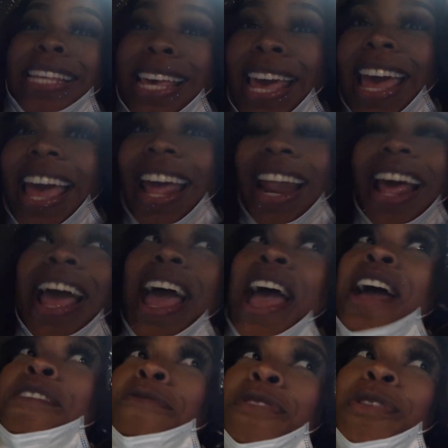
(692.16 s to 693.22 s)
again?
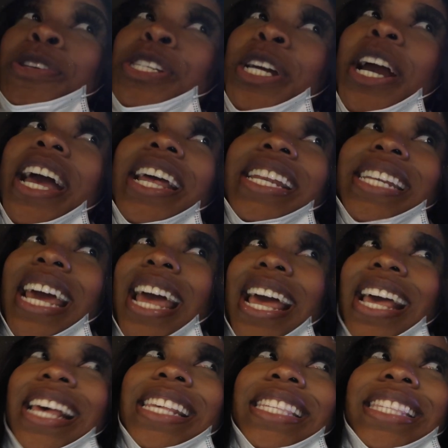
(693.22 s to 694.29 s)
Future and
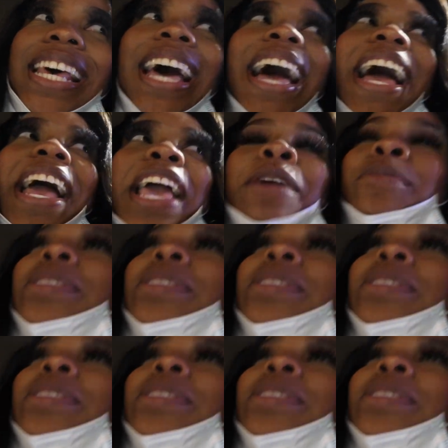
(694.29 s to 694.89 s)
Dez. He